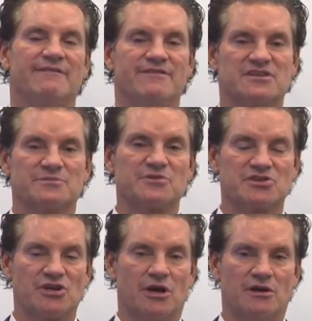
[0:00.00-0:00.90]
Visible
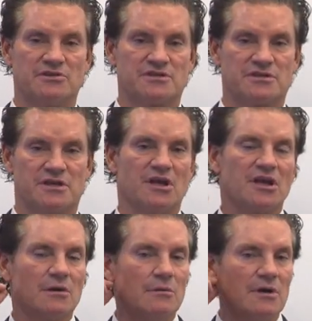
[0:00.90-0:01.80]
scars,
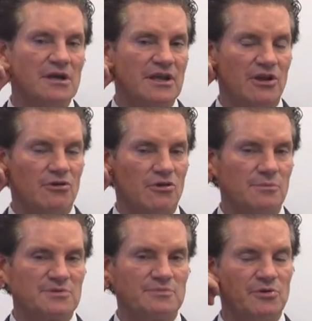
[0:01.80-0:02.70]

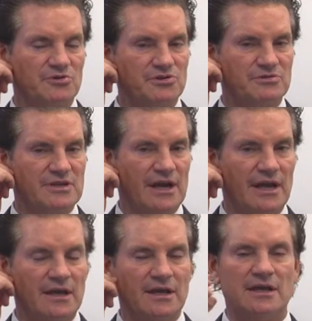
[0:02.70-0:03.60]
earlobes pulled too
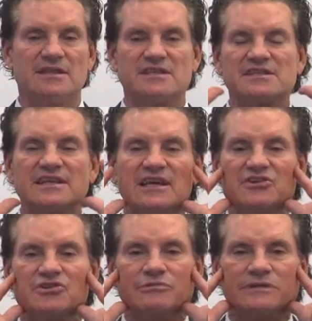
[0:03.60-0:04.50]
tight, the skin
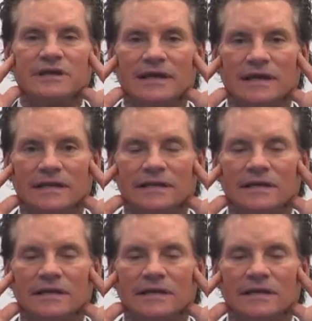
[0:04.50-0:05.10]
too tight,